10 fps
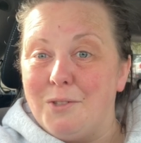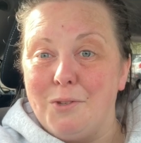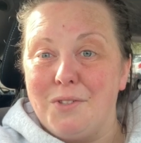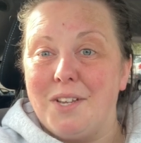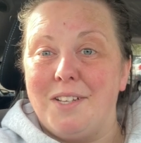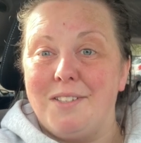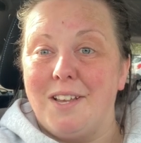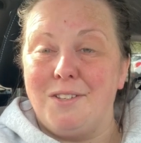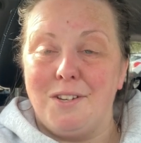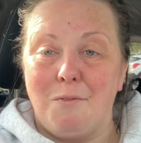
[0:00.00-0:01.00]
to the Science
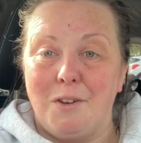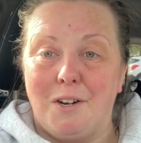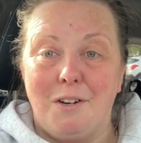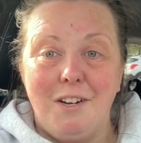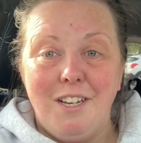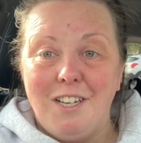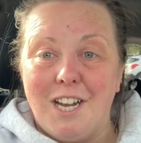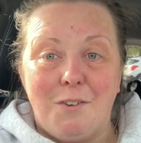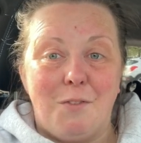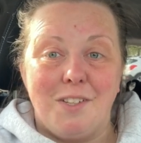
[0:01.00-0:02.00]
Centre if you're
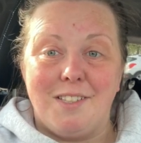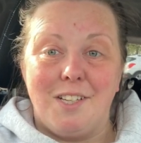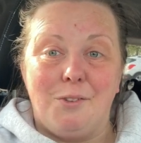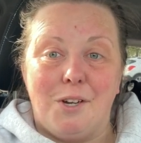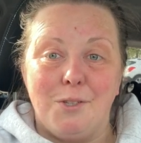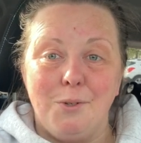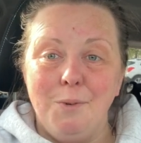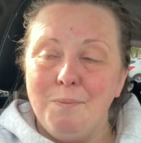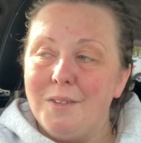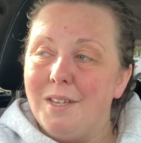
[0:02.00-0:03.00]
ever visiting Glasgow.
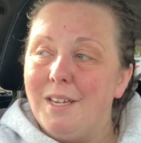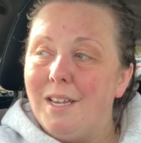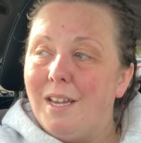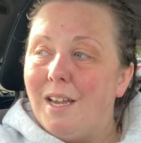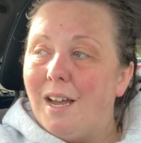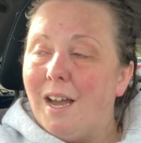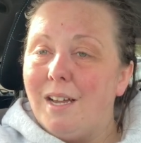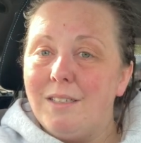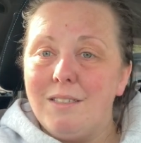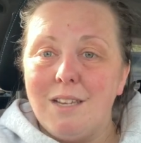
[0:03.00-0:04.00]

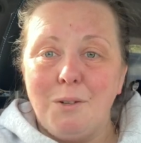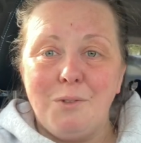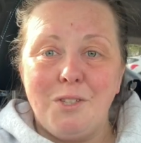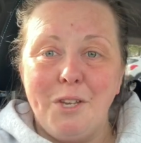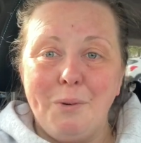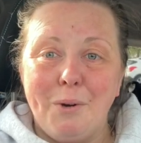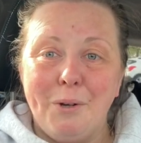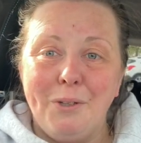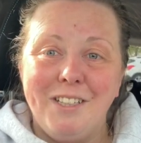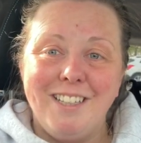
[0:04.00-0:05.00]
And I will see you
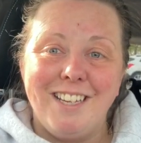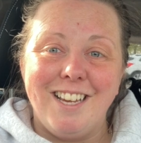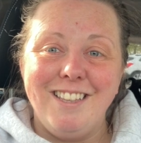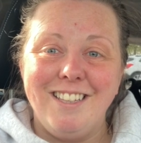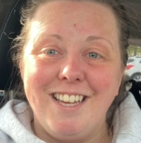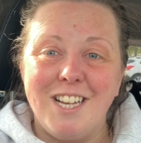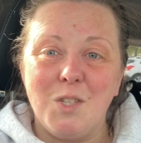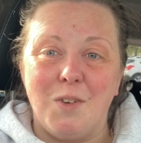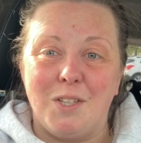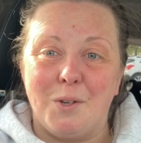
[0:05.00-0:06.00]
all in the
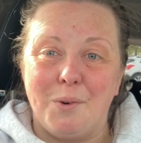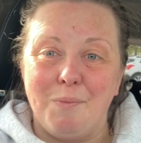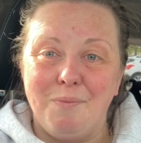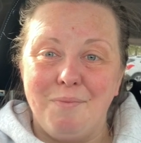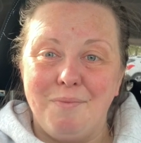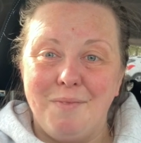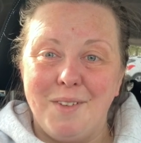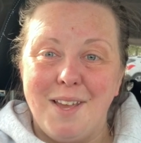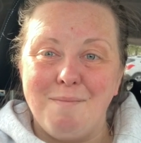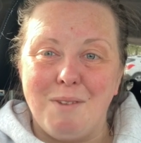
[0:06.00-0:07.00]
next video.
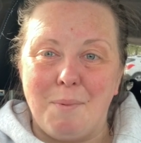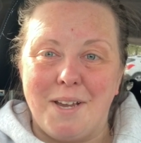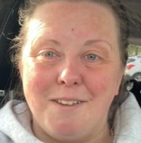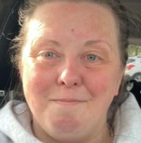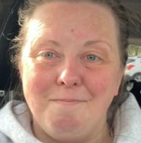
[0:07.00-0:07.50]
Bye bye.